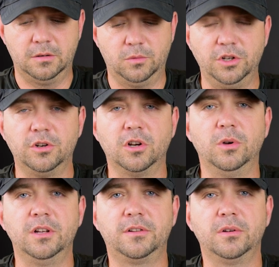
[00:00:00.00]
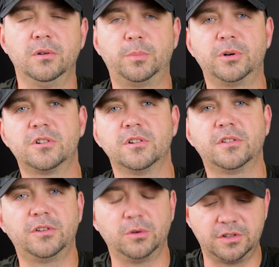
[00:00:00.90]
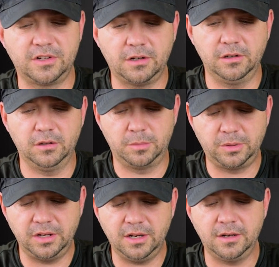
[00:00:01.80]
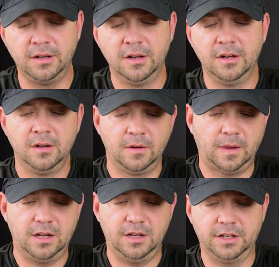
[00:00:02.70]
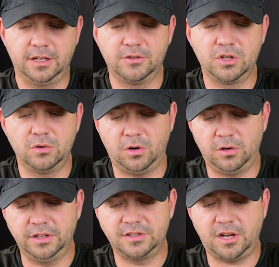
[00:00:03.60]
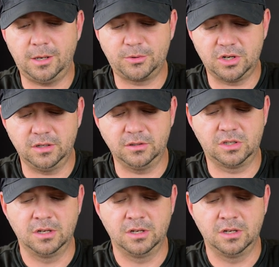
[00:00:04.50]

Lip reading: when you go in to purchase your cellular plan, it gives you all these options.